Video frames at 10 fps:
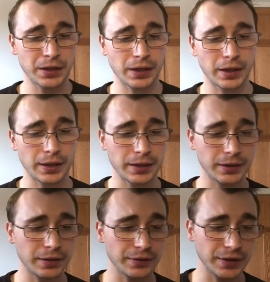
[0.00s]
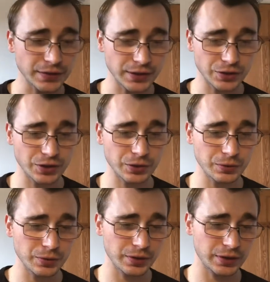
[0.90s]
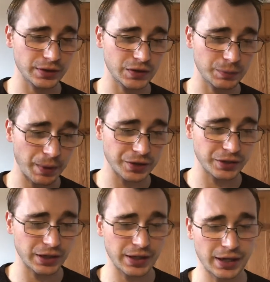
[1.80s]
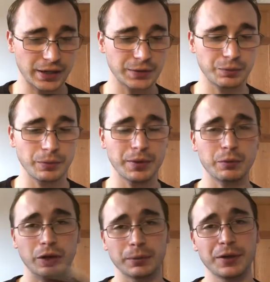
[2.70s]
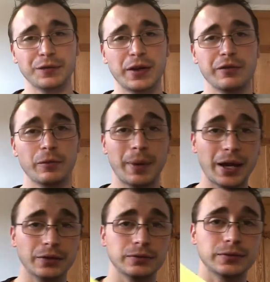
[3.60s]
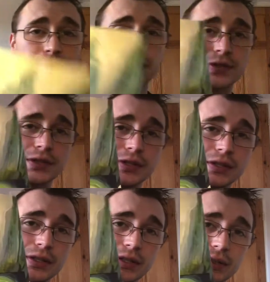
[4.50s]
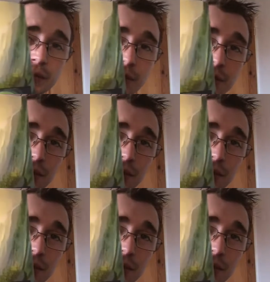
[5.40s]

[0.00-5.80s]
And this issue especially has probably one of my favorite panels I'm going to show